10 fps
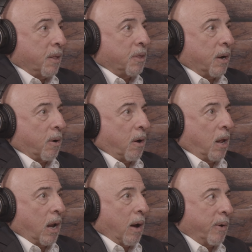They're
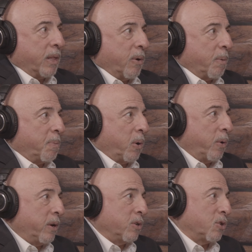allowing their
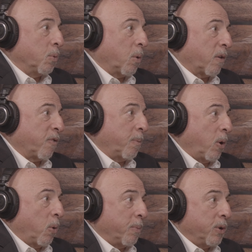employees to work from
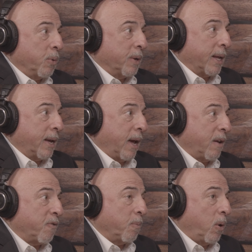home and do what they
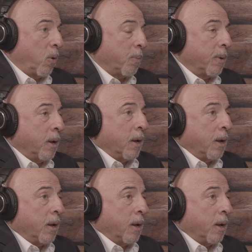can from home.